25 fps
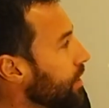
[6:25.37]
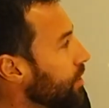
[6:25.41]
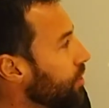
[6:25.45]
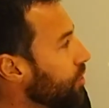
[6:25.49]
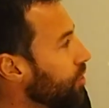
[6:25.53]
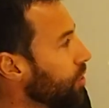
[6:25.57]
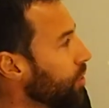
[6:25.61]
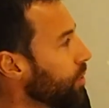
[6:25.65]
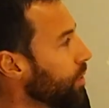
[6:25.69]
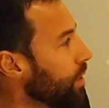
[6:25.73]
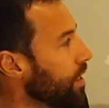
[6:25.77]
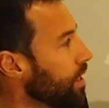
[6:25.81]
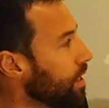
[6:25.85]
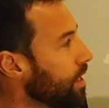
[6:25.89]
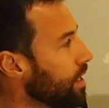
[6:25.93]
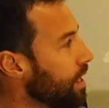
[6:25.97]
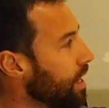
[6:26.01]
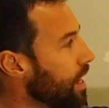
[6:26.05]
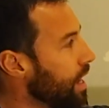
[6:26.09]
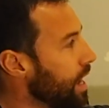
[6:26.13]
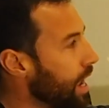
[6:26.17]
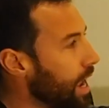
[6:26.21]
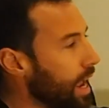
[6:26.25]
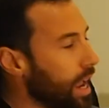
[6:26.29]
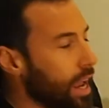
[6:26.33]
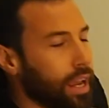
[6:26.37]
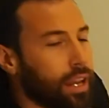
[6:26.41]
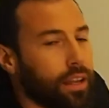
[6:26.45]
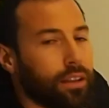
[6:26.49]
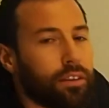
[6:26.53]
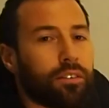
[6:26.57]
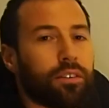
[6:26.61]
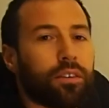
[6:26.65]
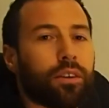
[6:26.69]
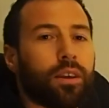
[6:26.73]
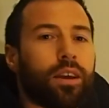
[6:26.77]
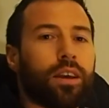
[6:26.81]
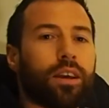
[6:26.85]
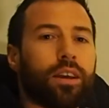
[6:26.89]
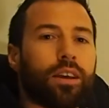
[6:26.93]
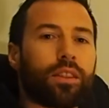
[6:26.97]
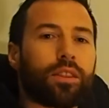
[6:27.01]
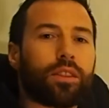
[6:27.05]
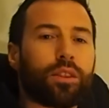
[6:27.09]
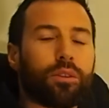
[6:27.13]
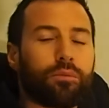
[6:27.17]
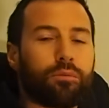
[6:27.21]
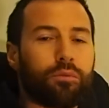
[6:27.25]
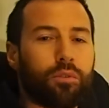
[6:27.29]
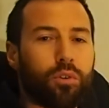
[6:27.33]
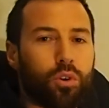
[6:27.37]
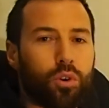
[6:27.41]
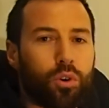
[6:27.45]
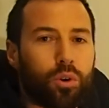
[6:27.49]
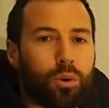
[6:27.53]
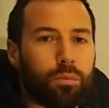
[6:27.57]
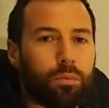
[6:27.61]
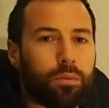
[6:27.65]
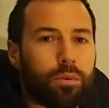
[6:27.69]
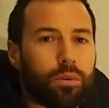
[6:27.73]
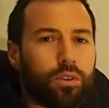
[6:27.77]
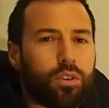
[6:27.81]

doer and the verb.